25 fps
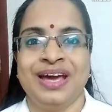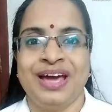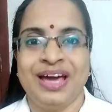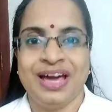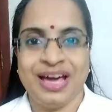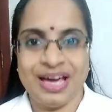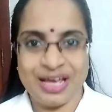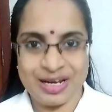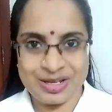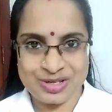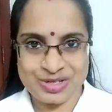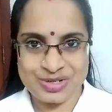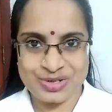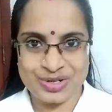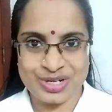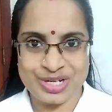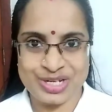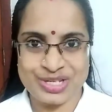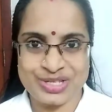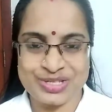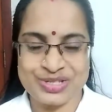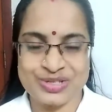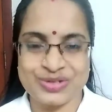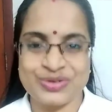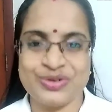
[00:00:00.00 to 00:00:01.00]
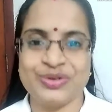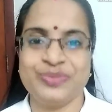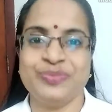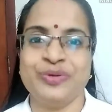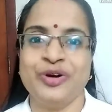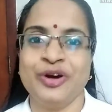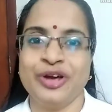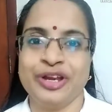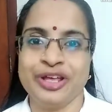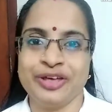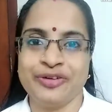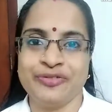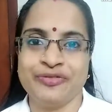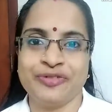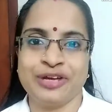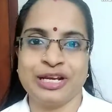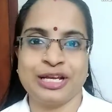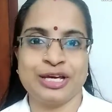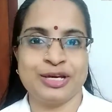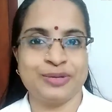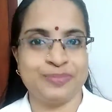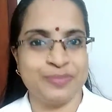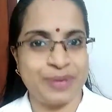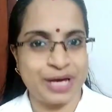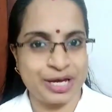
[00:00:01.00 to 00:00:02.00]
Hello students, good morning.
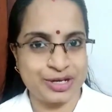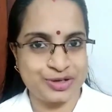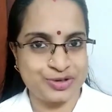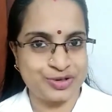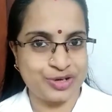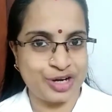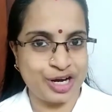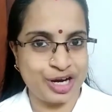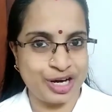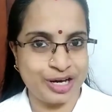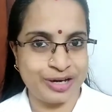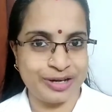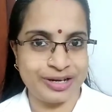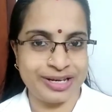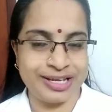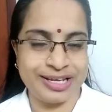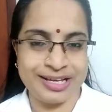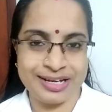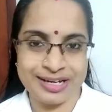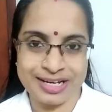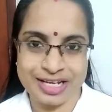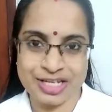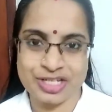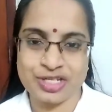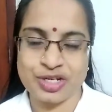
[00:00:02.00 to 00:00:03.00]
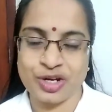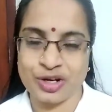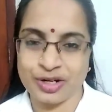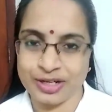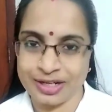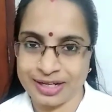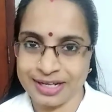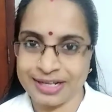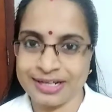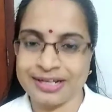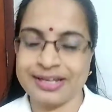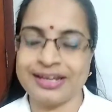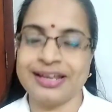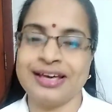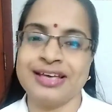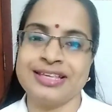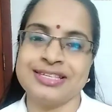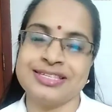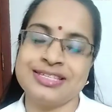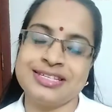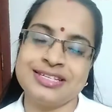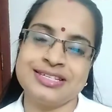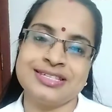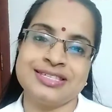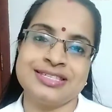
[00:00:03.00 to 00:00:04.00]
Welcome back to our English online
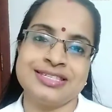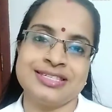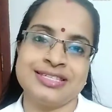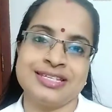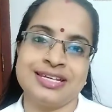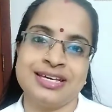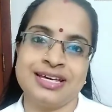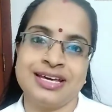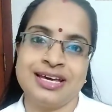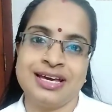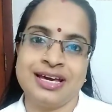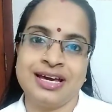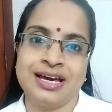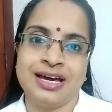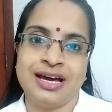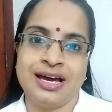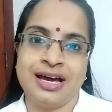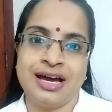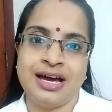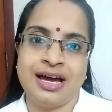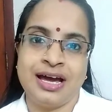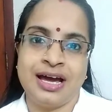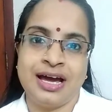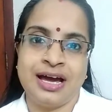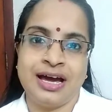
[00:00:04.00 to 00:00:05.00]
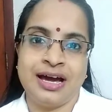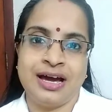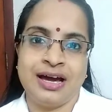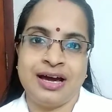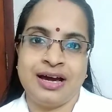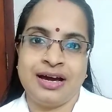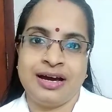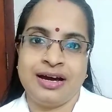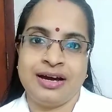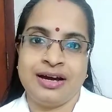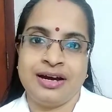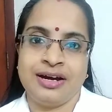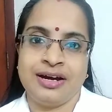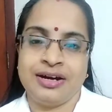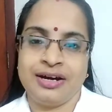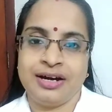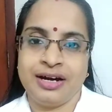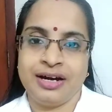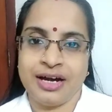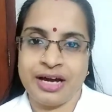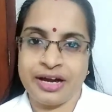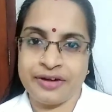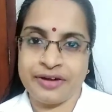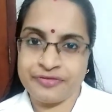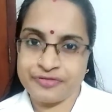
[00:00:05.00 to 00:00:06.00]
classes.
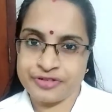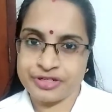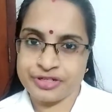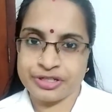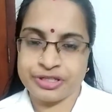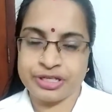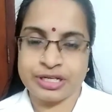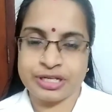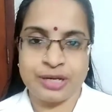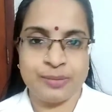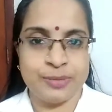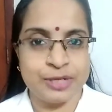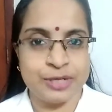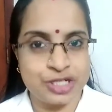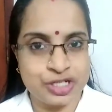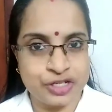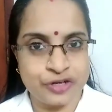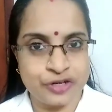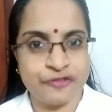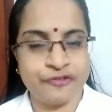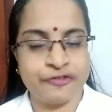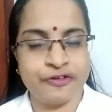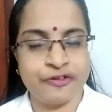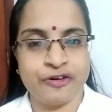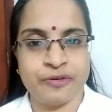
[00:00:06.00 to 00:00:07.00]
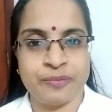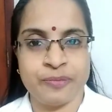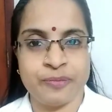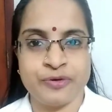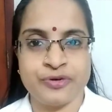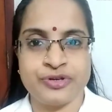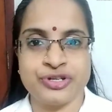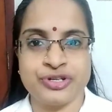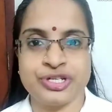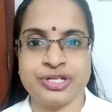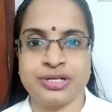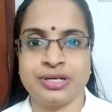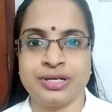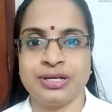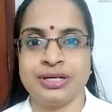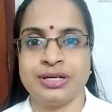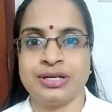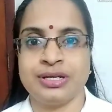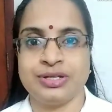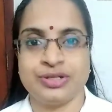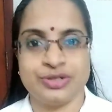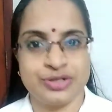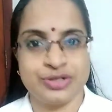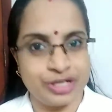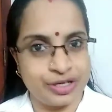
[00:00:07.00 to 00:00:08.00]
After the completion of our portion,
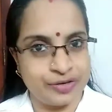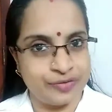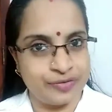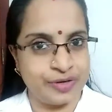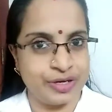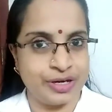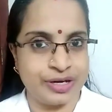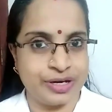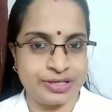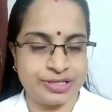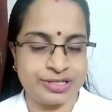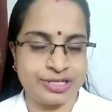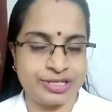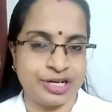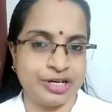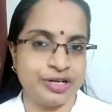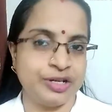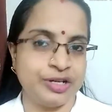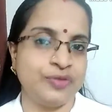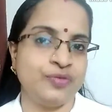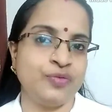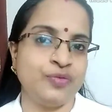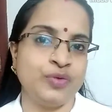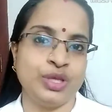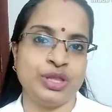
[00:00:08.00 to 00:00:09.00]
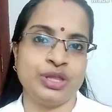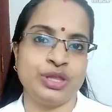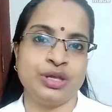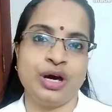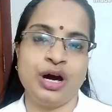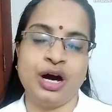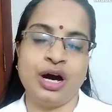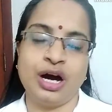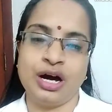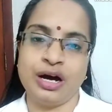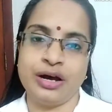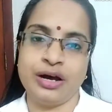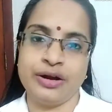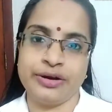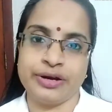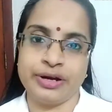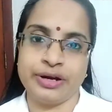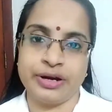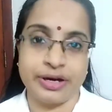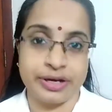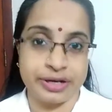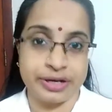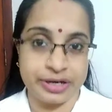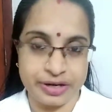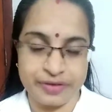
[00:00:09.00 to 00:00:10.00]
today we are starting with our
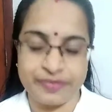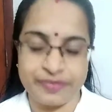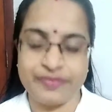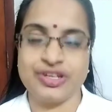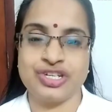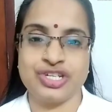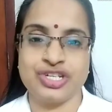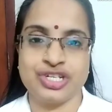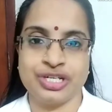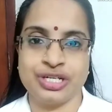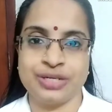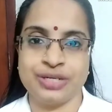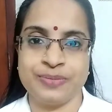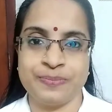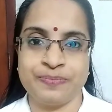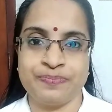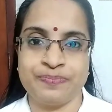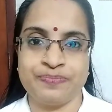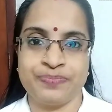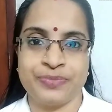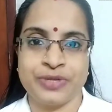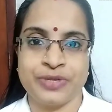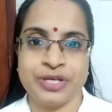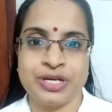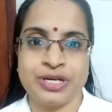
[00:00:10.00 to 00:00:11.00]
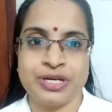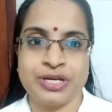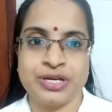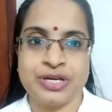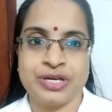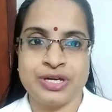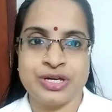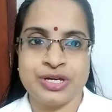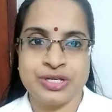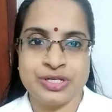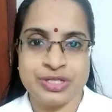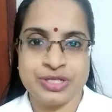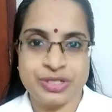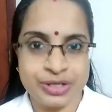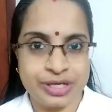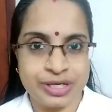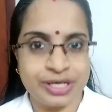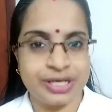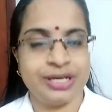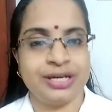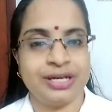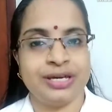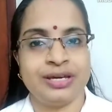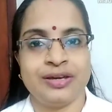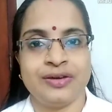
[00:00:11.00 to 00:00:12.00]
revision.
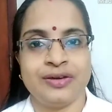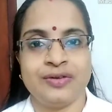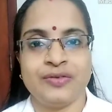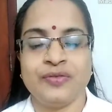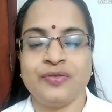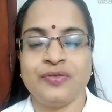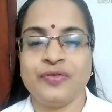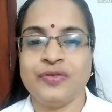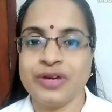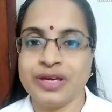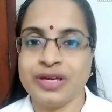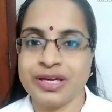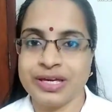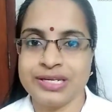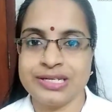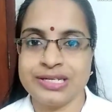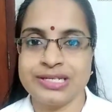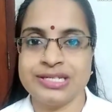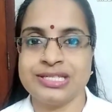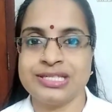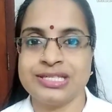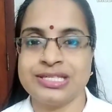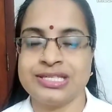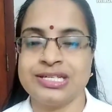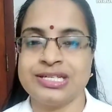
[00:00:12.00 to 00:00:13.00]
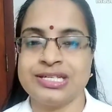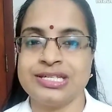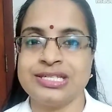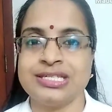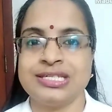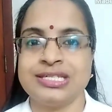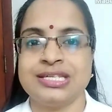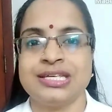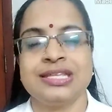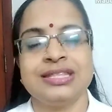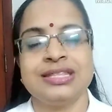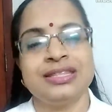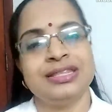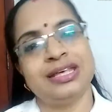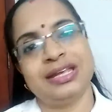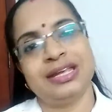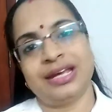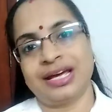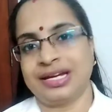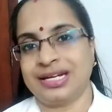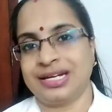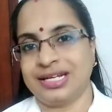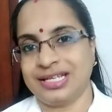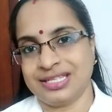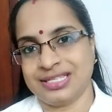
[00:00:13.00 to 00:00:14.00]
Today we can discuss the
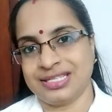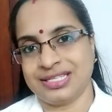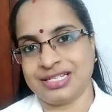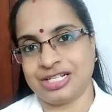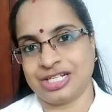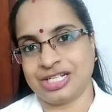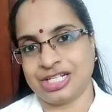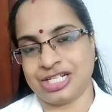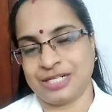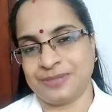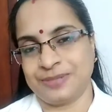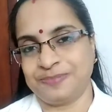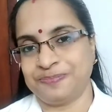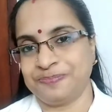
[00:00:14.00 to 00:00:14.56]
writing session.